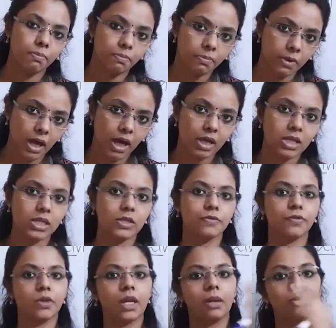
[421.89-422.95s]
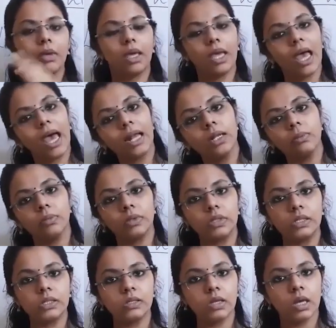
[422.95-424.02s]
plants, for naming
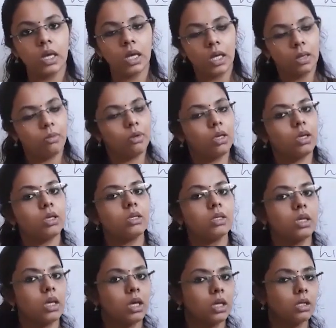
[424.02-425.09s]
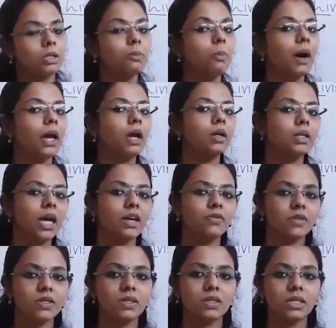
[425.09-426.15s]
animals, because the
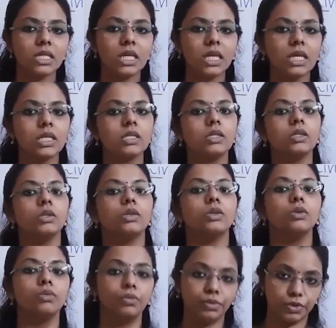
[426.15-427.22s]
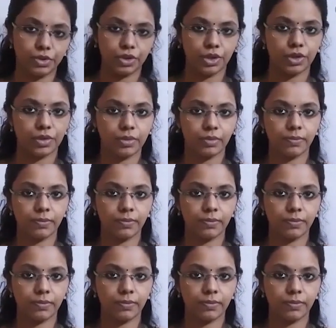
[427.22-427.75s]
biodiversity is huge.